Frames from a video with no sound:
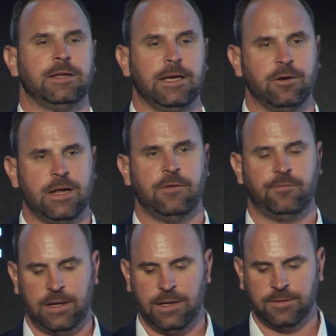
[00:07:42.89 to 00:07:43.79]
the Internet of
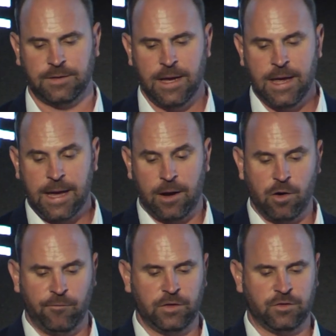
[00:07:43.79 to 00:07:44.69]
Things, and
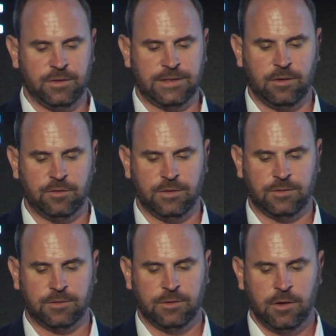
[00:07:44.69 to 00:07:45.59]
artificial
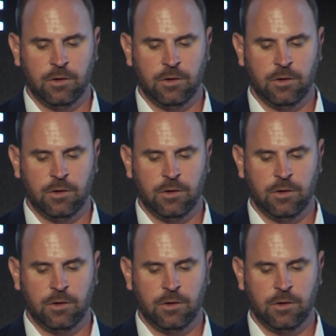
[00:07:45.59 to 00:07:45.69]
intelligence.